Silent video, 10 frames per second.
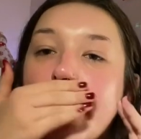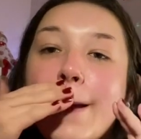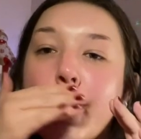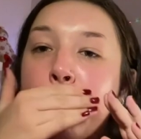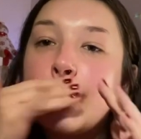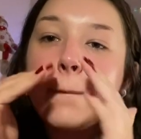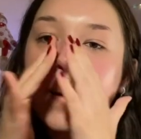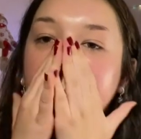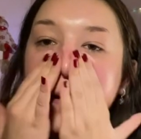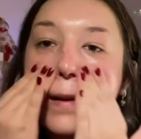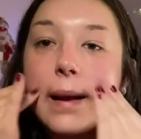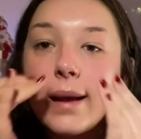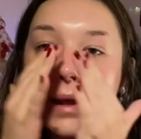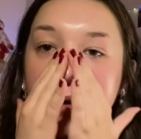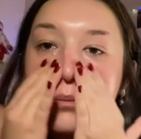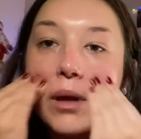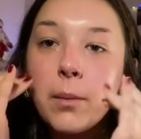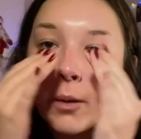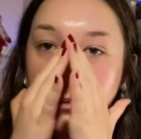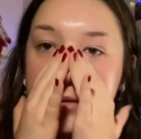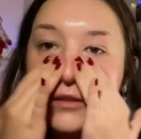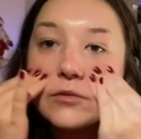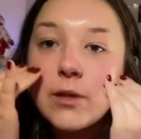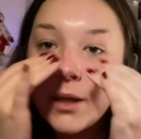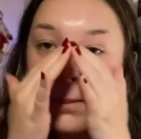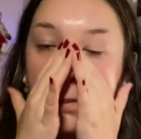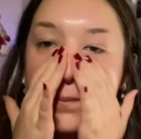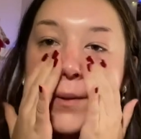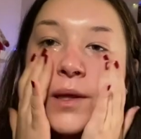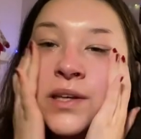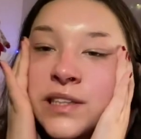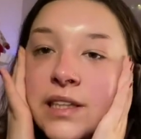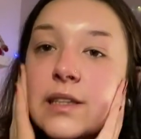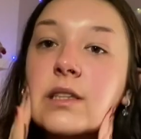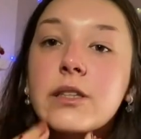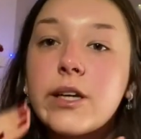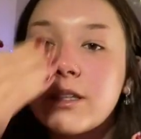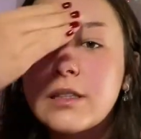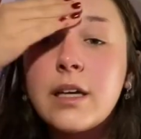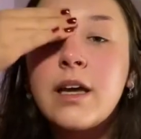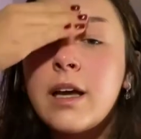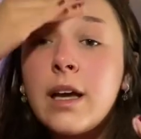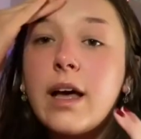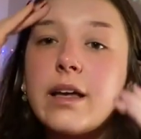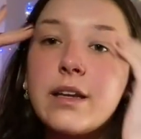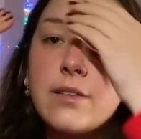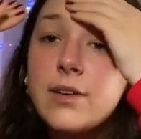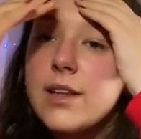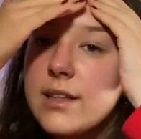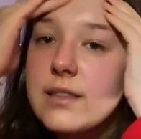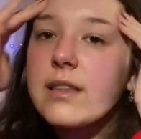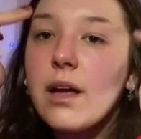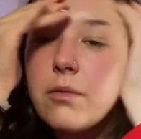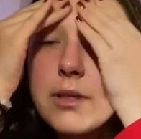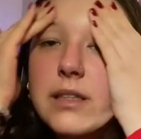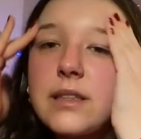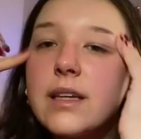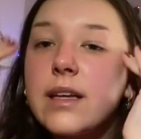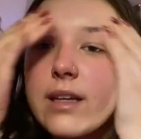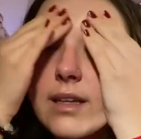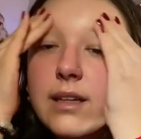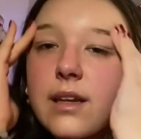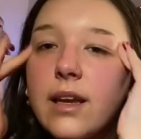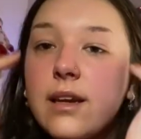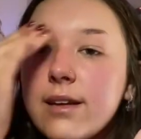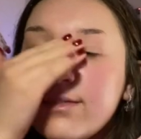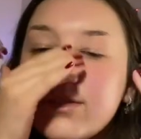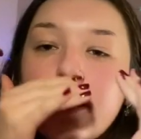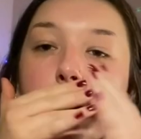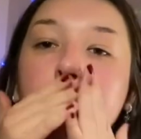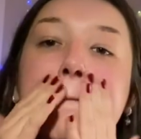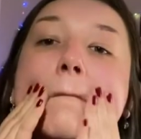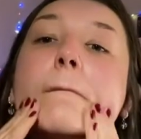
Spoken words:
I had my moments with it, because at the start I didn't realize that I would sink in any of the